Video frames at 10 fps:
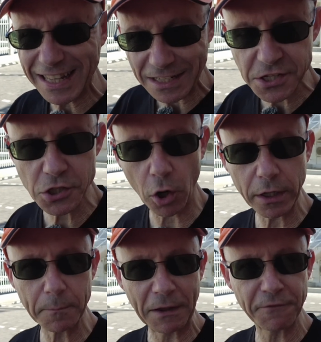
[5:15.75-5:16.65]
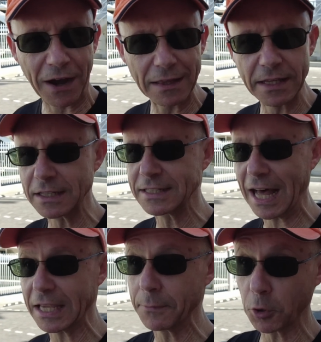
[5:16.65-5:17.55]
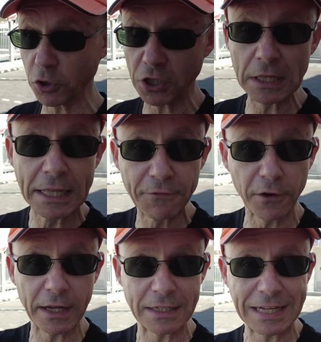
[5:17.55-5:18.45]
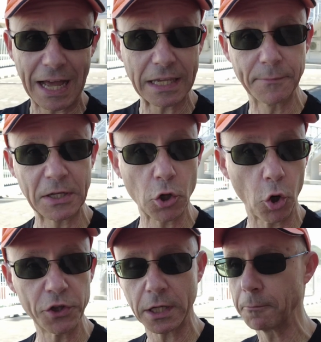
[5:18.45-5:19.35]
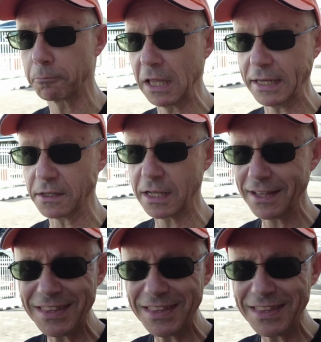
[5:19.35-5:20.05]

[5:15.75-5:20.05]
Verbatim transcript: gets started by filing a document or delivering a document called a complaint.